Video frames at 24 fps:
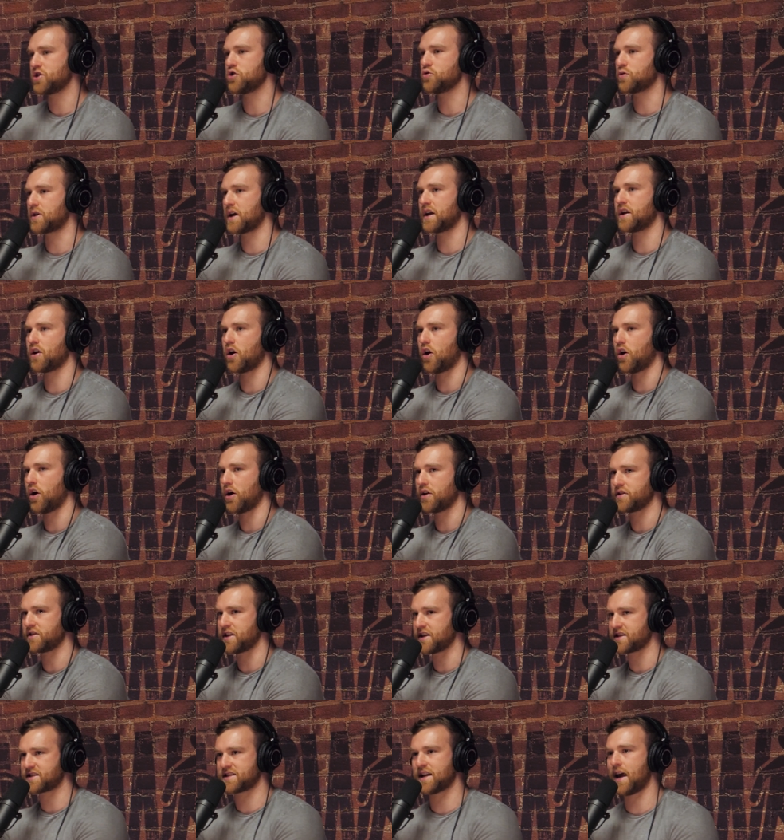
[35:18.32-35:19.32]
you can,
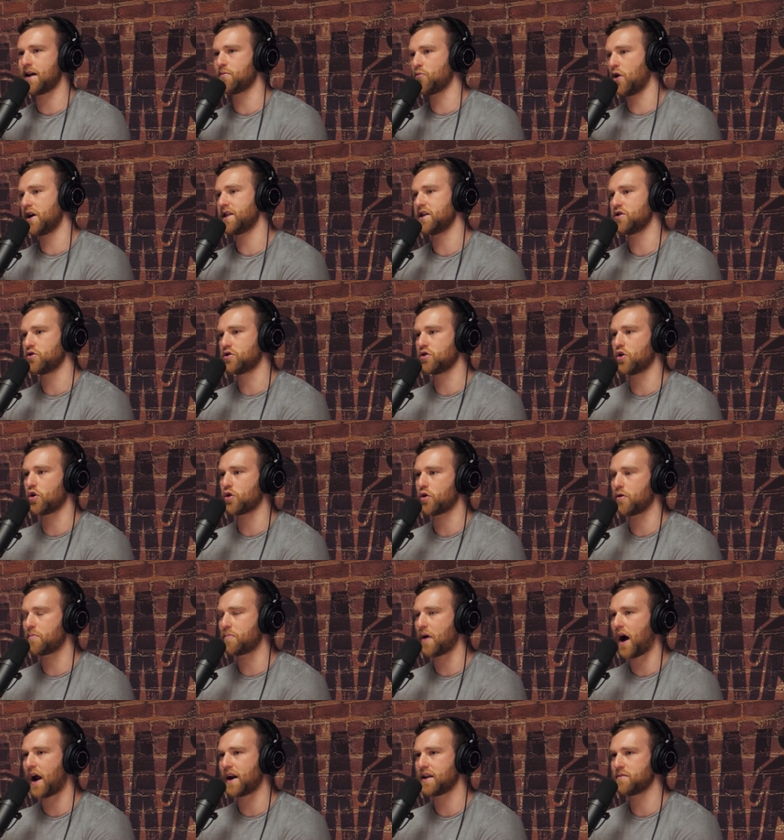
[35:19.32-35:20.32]
the same way that you can go to a
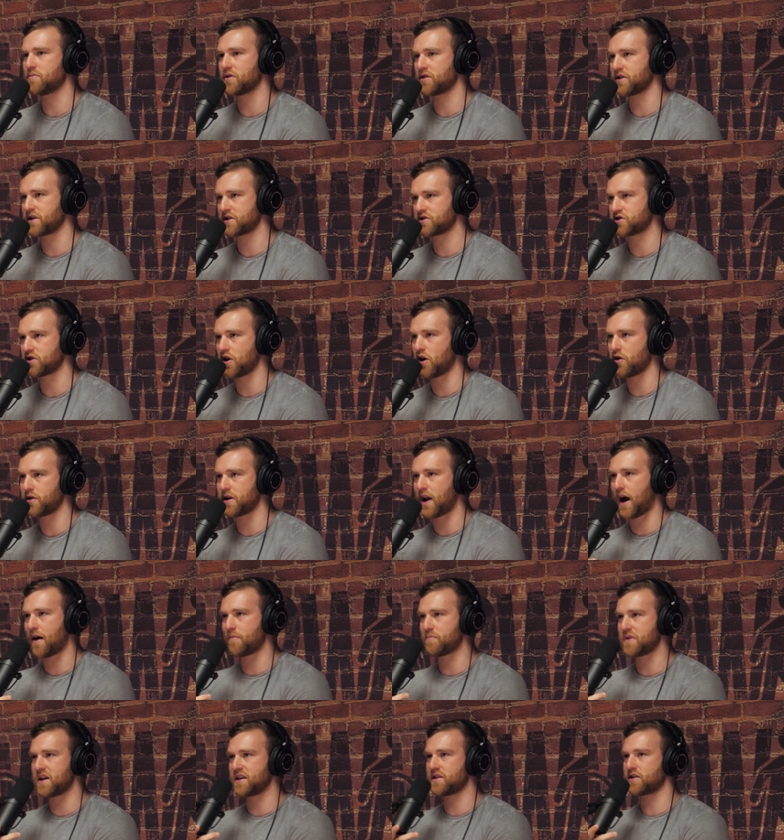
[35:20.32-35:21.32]
bodybuilding show and
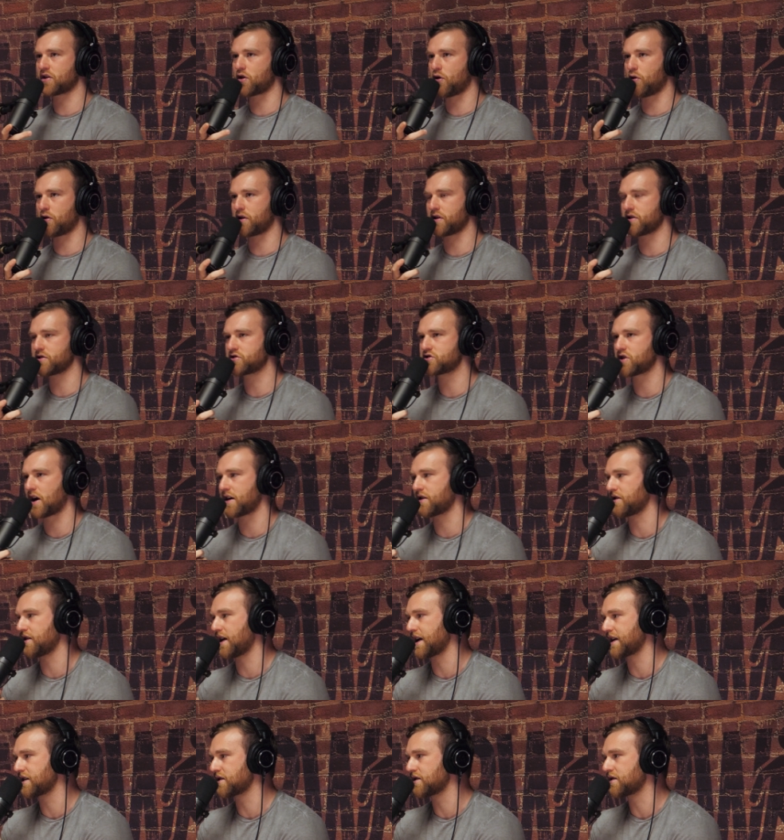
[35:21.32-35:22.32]
not be in the corner trying to
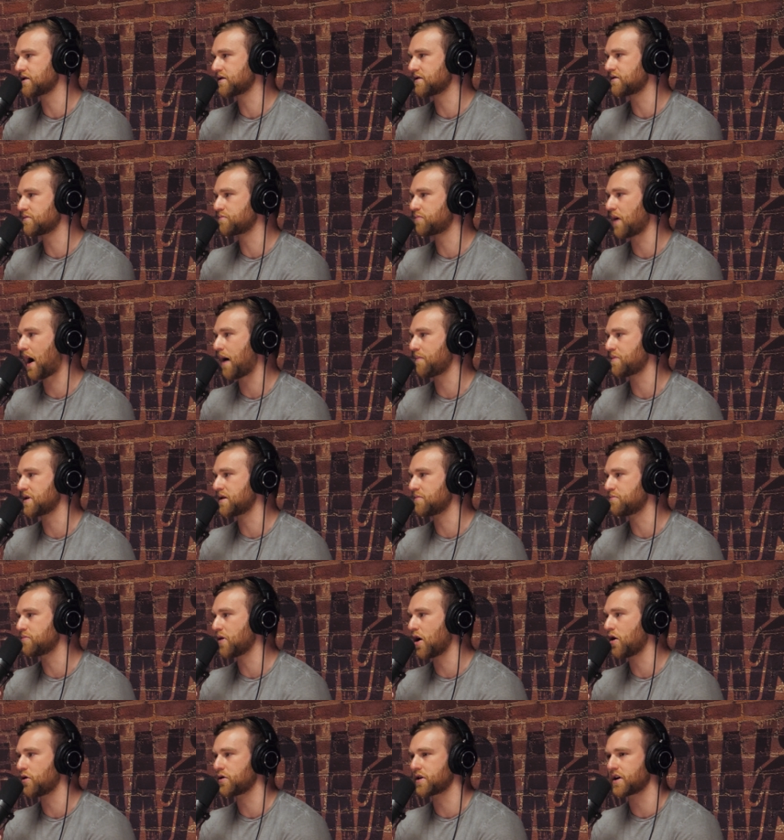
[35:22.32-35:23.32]
like pop in a
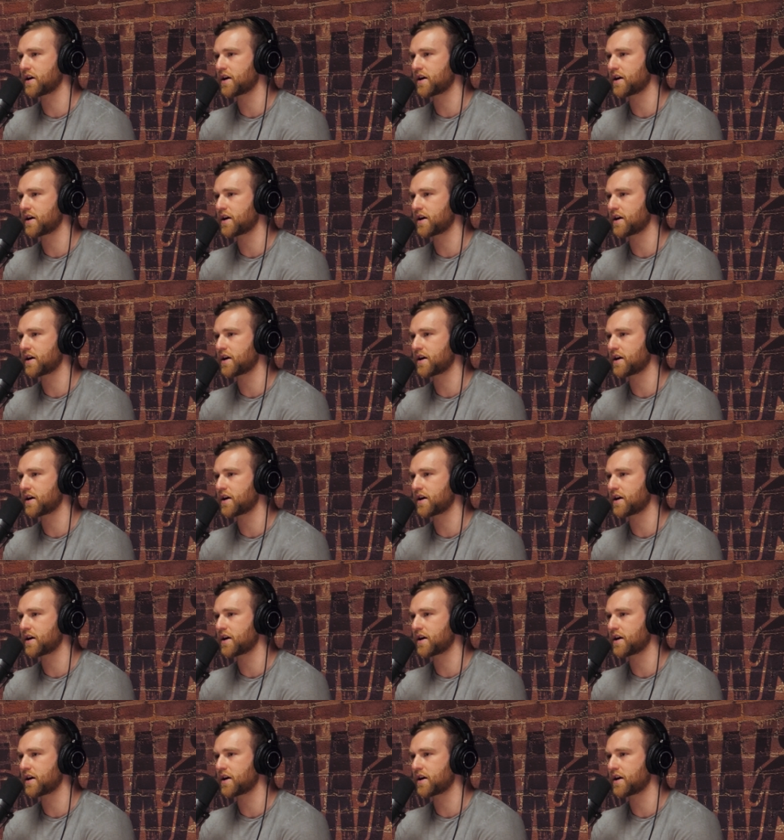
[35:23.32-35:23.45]
boner.